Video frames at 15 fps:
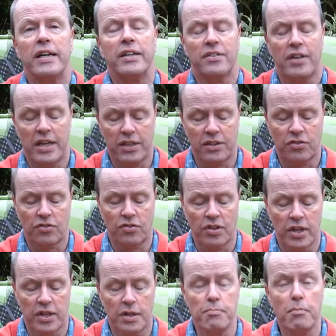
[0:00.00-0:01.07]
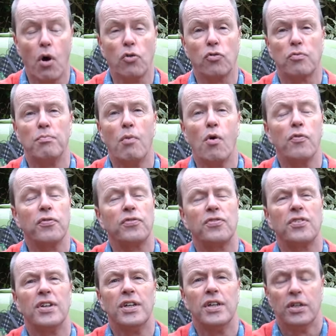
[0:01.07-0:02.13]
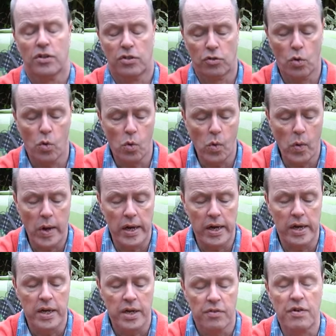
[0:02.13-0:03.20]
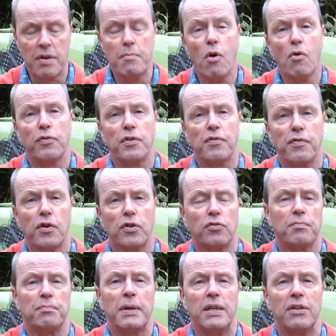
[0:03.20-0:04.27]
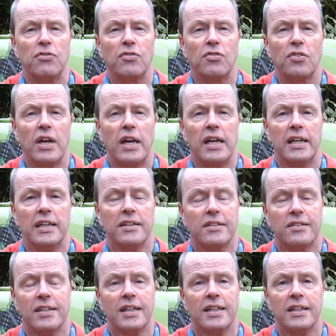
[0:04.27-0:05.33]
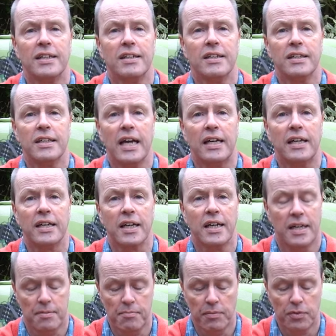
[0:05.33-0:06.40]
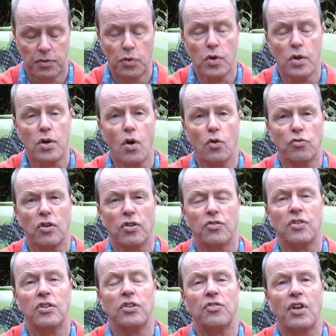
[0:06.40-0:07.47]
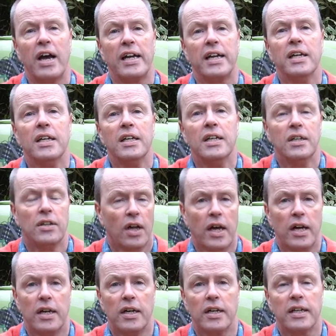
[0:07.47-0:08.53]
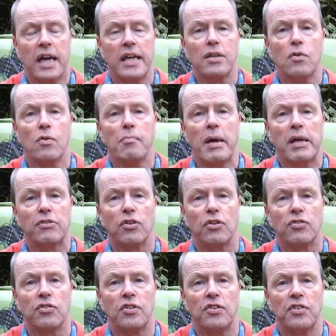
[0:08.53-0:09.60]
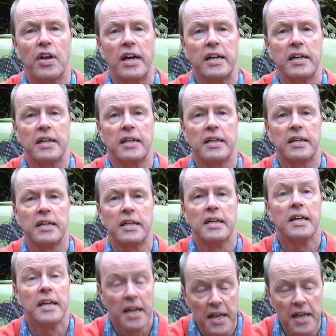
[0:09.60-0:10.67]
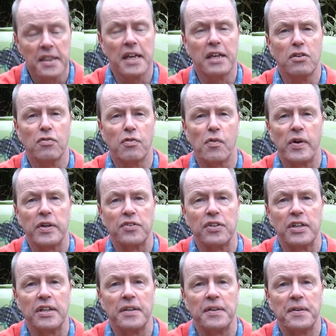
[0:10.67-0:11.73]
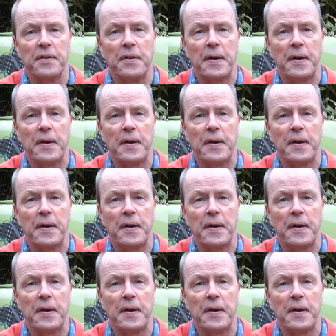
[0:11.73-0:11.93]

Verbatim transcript: it takes uh, the most moves to remove the first piece? And, yeah, um, do you know such a design? can you make such a design? Thank you for watching.